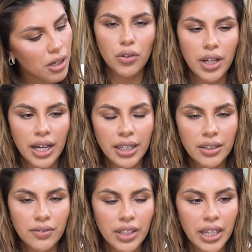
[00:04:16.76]
You kind
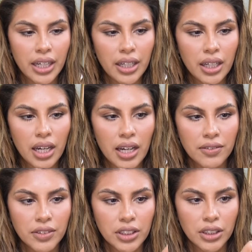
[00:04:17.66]
of like
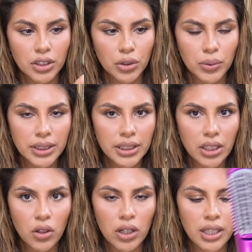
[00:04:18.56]
have to twist it
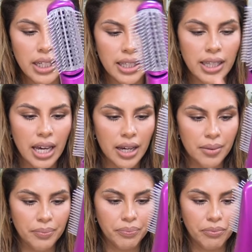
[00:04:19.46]
on like that.